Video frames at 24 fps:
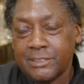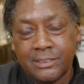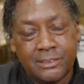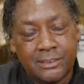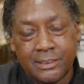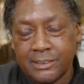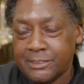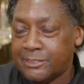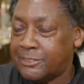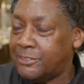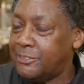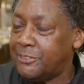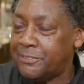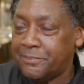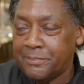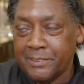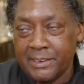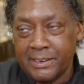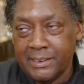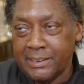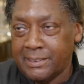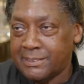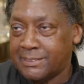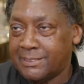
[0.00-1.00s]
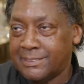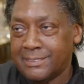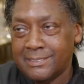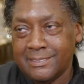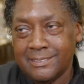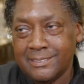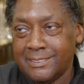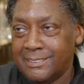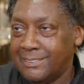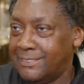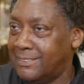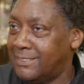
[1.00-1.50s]
If you cook it too fast, it's,
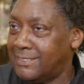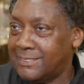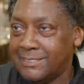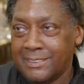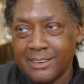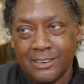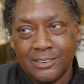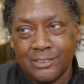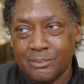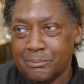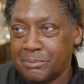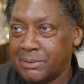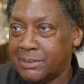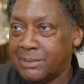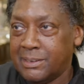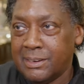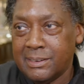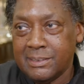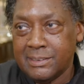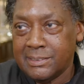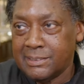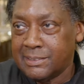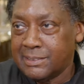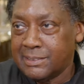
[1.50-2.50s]
not going to be done